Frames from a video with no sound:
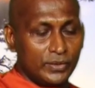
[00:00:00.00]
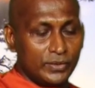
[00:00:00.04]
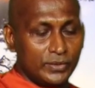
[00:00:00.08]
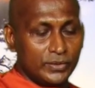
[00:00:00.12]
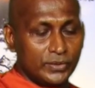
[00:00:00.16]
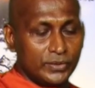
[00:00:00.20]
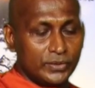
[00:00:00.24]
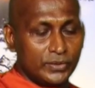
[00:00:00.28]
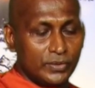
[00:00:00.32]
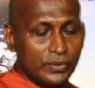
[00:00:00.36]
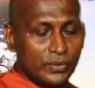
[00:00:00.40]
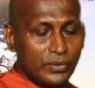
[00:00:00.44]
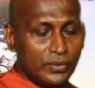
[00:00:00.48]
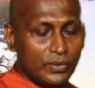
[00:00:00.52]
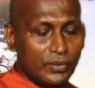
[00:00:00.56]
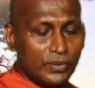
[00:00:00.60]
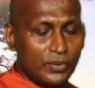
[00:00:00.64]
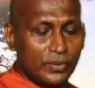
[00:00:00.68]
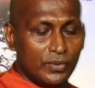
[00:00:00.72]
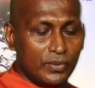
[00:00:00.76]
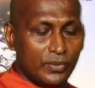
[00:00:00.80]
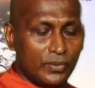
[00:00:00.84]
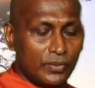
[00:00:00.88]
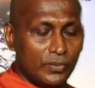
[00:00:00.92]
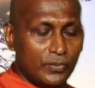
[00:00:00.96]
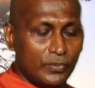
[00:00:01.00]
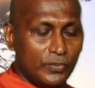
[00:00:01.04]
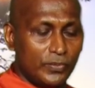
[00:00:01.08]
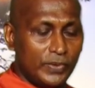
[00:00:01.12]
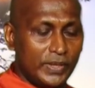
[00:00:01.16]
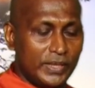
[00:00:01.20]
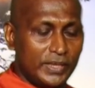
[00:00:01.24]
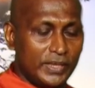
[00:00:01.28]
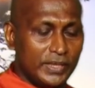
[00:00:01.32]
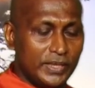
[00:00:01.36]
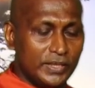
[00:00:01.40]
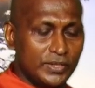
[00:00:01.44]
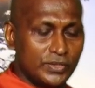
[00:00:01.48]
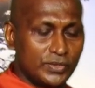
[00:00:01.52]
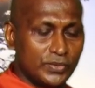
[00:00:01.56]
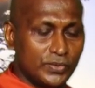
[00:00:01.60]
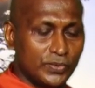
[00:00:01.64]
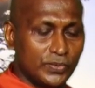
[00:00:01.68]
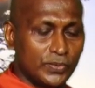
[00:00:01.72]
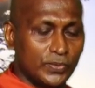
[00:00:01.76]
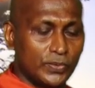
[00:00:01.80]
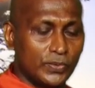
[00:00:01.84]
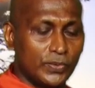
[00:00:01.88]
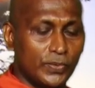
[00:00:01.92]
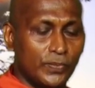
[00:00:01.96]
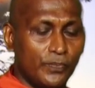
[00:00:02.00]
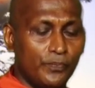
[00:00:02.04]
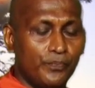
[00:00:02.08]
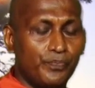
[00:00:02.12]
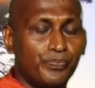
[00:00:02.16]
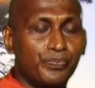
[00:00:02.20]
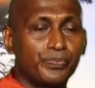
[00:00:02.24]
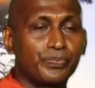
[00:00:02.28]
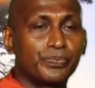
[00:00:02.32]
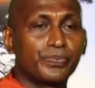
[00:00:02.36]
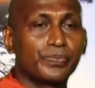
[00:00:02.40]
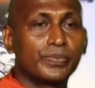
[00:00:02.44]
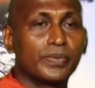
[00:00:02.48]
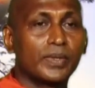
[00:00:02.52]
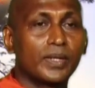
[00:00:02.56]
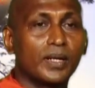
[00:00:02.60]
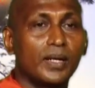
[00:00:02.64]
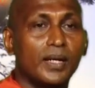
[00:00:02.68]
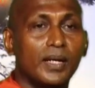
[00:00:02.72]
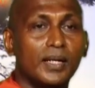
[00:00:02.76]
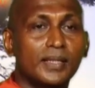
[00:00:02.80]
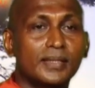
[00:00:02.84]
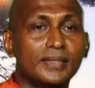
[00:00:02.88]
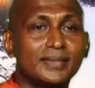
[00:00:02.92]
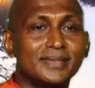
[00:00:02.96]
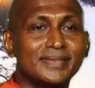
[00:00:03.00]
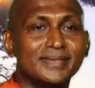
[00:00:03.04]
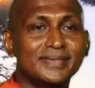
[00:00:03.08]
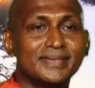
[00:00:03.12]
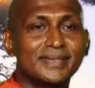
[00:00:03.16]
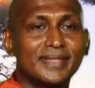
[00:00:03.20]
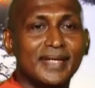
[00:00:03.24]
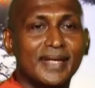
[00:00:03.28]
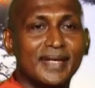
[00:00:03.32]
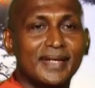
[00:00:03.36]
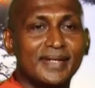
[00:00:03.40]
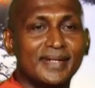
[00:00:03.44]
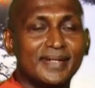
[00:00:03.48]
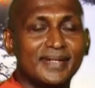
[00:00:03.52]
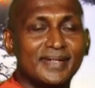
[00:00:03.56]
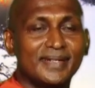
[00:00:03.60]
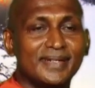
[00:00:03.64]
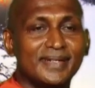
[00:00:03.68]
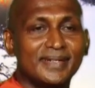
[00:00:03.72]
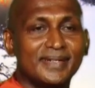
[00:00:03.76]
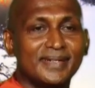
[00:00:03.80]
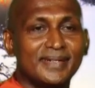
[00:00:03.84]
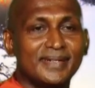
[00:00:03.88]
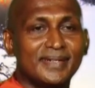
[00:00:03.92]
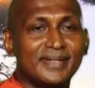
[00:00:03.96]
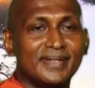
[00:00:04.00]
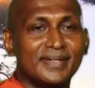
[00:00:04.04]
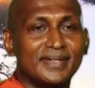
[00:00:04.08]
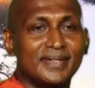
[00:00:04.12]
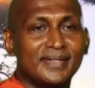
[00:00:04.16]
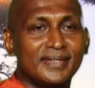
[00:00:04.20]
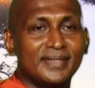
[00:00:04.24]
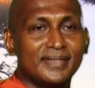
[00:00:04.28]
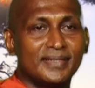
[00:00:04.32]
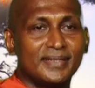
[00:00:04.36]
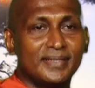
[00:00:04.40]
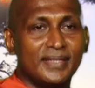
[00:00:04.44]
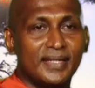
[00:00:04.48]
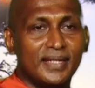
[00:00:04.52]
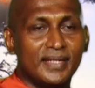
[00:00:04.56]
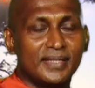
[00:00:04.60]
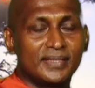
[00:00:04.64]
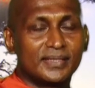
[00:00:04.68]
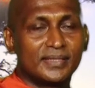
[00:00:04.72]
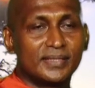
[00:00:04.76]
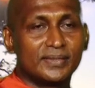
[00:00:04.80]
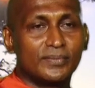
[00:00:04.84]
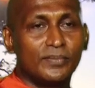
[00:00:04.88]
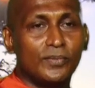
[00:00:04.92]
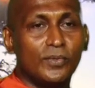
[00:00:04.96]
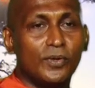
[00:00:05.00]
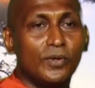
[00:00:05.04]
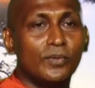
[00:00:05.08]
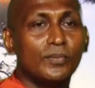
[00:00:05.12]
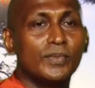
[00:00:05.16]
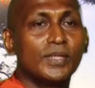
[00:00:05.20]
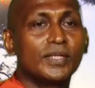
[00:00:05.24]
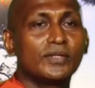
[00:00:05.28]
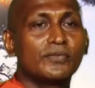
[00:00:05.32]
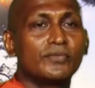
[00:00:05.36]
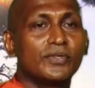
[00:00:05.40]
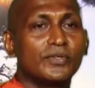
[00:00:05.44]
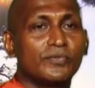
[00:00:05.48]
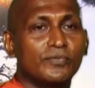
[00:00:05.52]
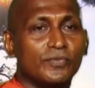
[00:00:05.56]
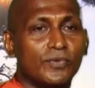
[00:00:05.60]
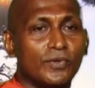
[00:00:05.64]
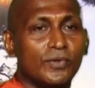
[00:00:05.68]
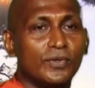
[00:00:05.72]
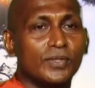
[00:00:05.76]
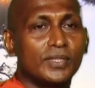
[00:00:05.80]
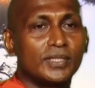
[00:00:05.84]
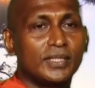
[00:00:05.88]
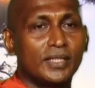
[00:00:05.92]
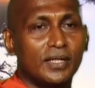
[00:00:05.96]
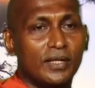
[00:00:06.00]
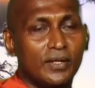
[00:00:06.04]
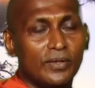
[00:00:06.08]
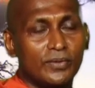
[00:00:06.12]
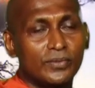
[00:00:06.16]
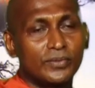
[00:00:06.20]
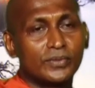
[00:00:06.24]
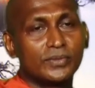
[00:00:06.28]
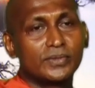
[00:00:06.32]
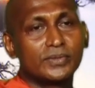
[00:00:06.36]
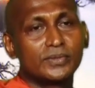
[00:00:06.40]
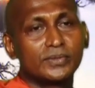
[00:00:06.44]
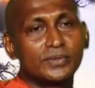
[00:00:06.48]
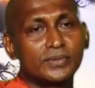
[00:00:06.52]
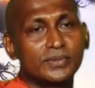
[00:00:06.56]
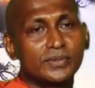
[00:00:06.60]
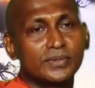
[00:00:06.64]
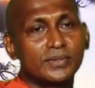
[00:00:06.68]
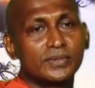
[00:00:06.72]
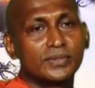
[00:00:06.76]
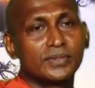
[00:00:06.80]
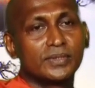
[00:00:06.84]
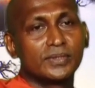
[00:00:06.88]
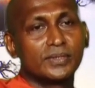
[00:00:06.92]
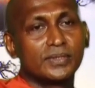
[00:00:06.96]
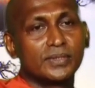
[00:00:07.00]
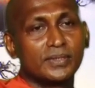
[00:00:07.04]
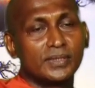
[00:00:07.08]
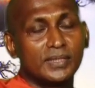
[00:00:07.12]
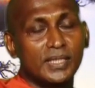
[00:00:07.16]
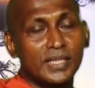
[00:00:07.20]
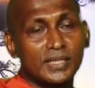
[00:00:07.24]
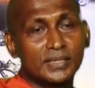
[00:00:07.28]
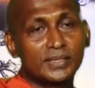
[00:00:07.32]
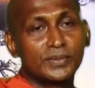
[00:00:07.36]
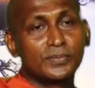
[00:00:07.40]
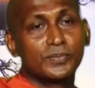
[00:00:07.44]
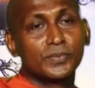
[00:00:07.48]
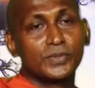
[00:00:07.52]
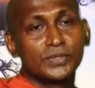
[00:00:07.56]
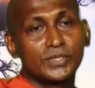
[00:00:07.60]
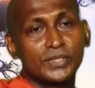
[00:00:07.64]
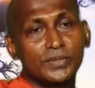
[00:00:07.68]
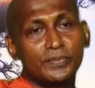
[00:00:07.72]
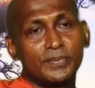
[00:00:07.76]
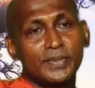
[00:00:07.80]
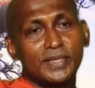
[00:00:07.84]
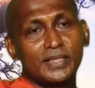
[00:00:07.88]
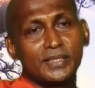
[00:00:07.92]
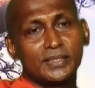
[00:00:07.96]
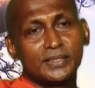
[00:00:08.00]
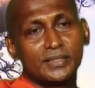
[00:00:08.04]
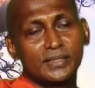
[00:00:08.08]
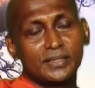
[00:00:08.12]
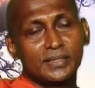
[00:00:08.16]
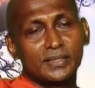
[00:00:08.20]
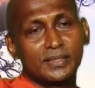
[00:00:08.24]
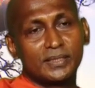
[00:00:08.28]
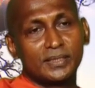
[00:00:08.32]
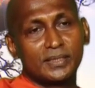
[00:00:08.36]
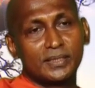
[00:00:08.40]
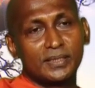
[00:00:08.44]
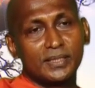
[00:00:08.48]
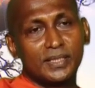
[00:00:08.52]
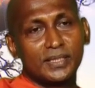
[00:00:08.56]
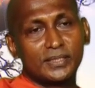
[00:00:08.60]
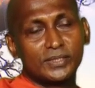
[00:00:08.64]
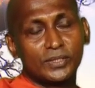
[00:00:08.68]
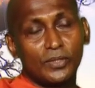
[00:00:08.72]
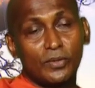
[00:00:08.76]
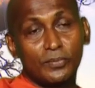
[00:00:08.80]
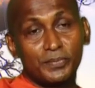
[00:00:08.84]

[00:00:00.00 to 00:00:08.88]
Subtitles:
So we need to understand that moment we fall down, there's a possibility, there's an